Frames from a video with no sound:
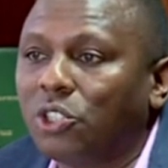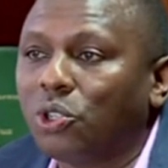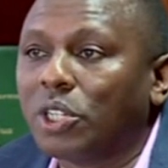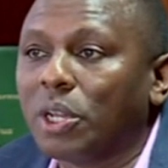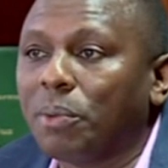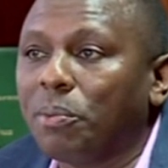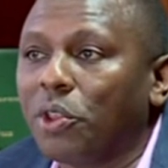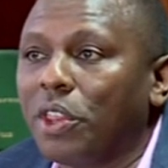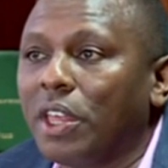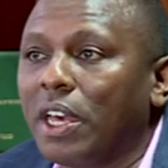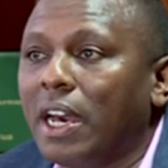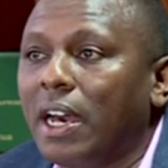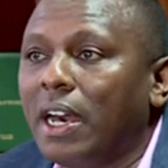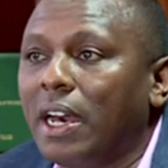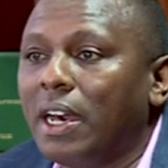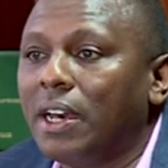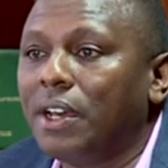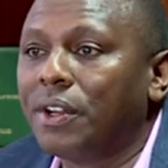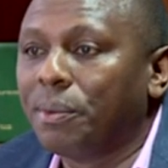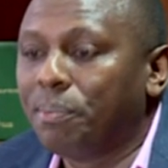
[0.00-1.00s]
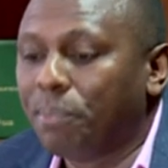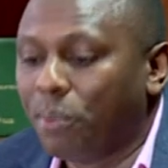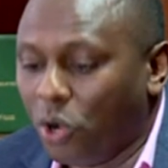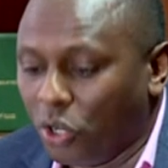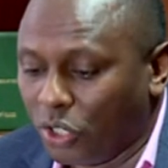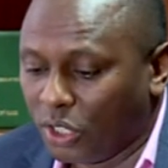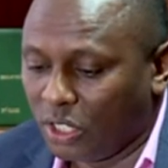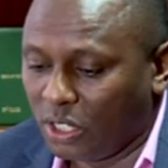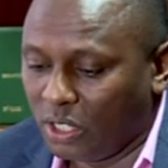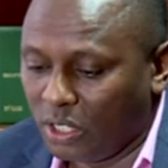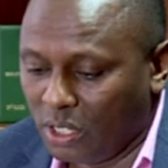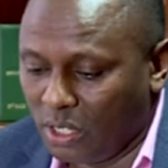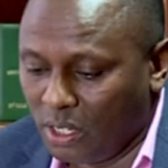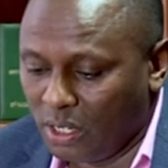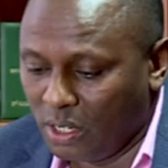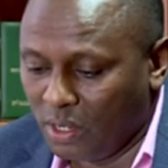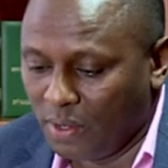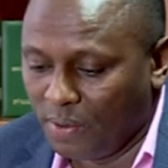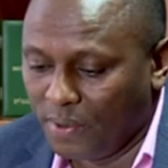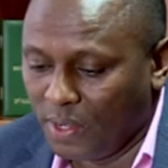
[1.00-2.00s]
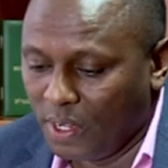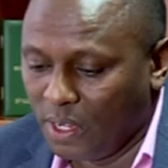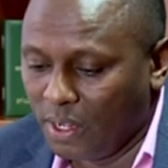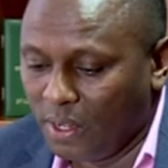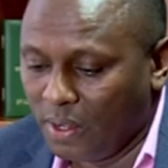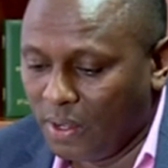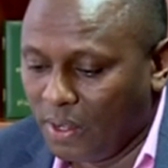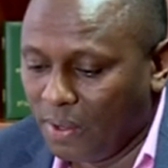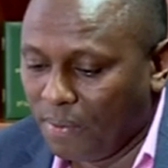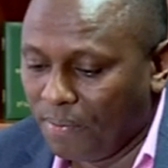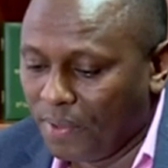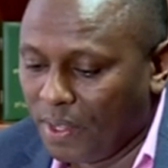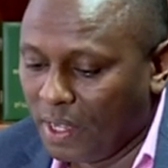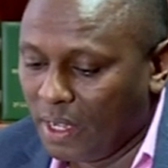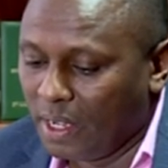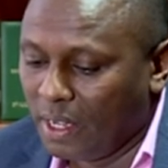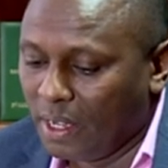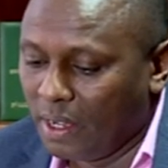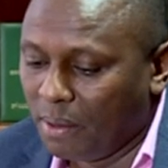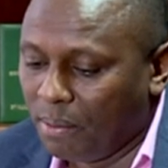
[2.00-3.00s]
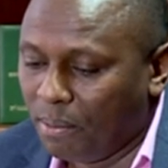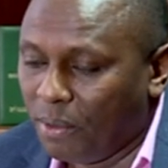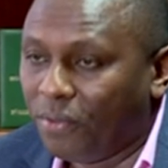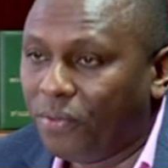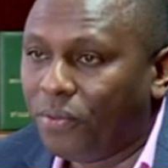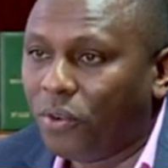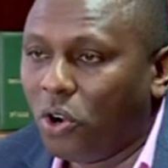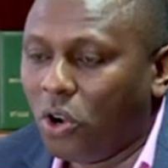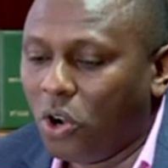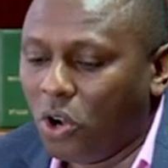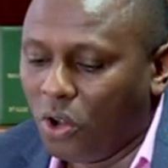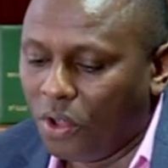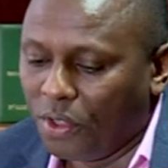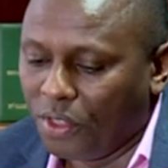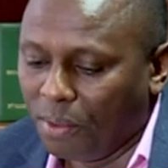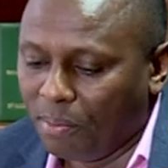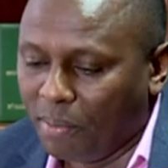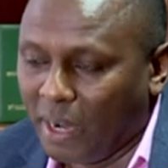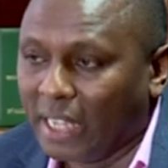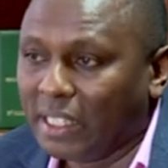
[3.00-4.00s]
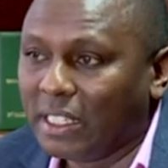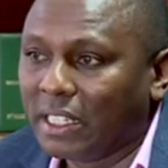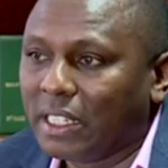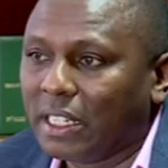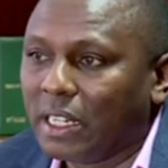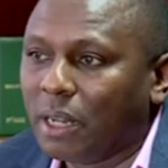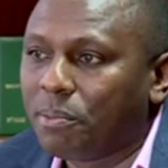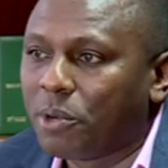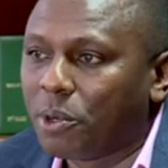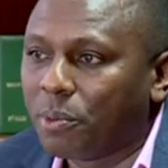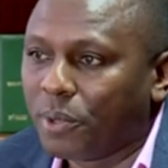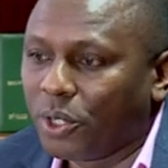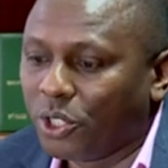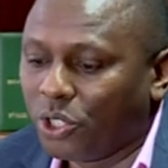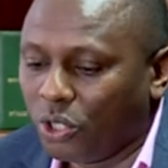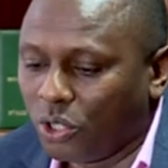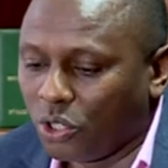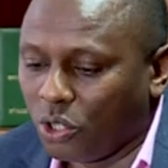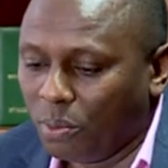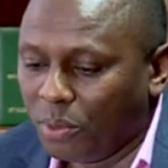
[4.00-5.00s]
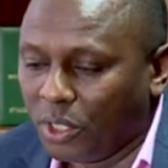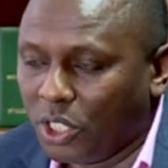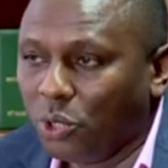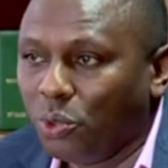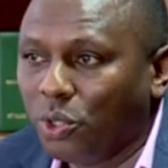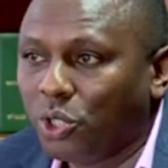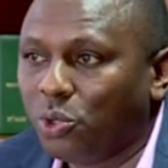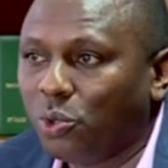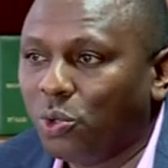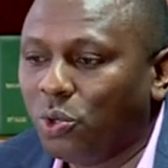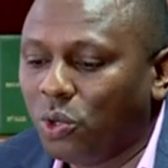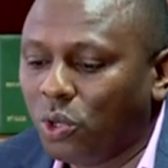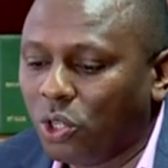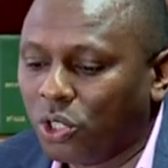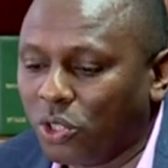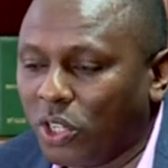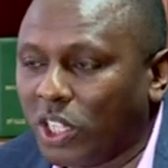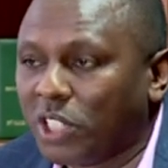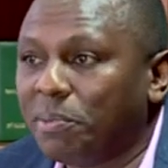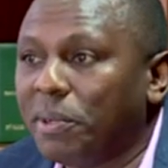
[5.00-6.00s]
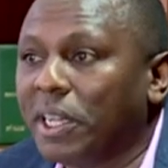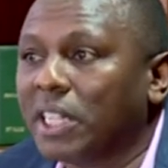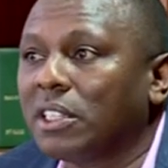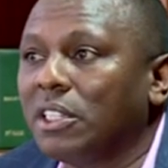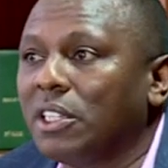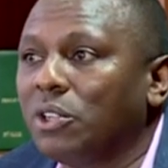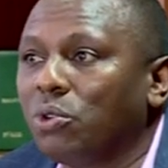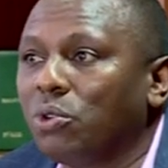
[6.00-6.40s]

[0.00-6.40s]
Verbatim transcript: to table their reports before the Budget and Appropriations Committee, which we also expect they